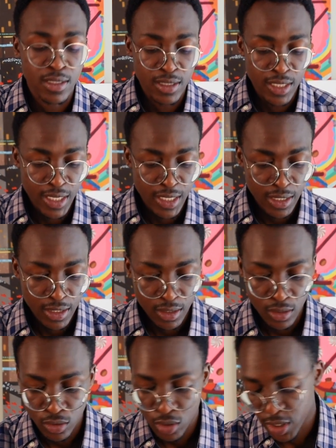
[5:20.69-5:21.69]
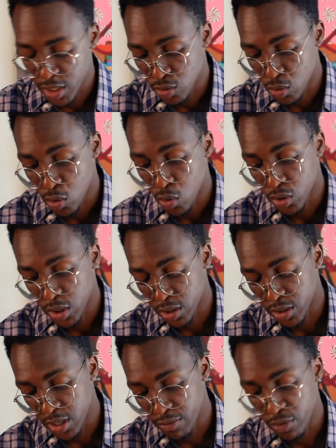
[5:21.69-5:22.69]
they took it to a whole other
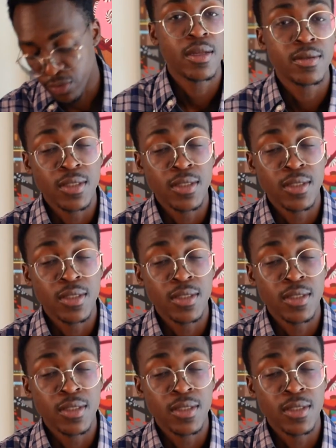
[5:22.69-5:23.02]
level.